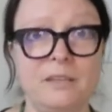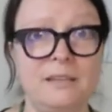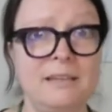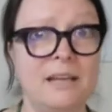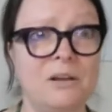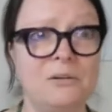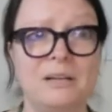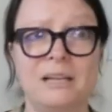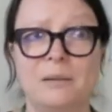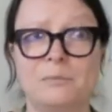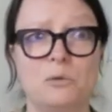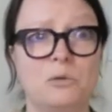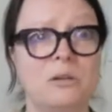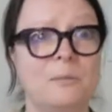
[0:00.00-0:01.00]
Now, and I'm
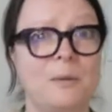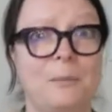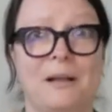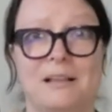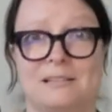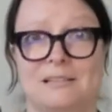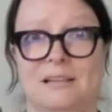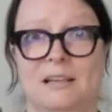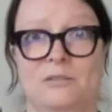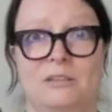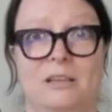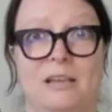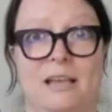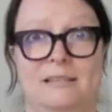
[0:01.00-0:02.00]
talking about past
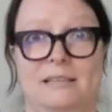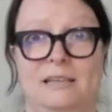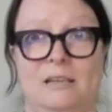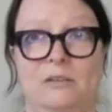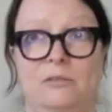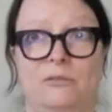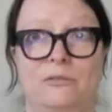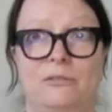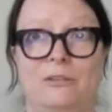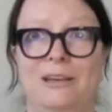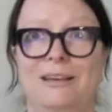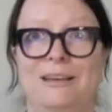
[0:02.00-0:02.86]
lives as if,